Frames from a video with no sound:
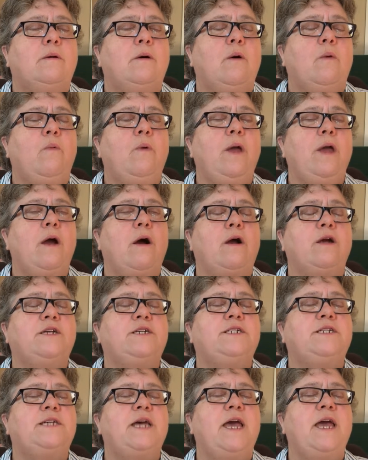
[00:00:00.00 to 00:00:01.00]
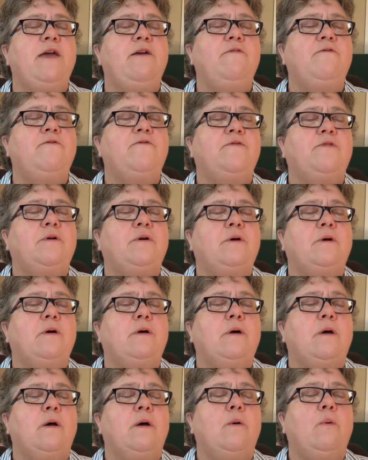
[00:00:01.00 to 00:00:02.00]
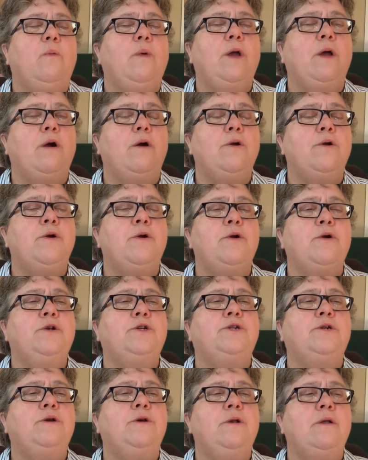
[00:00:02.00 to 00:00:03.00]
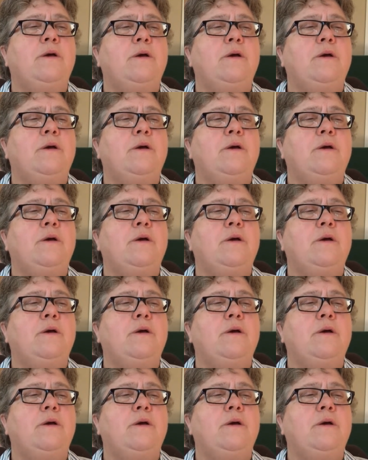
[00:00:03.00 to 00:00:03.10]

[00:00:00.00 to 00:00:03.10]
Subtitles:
we are safe, we are nurtured,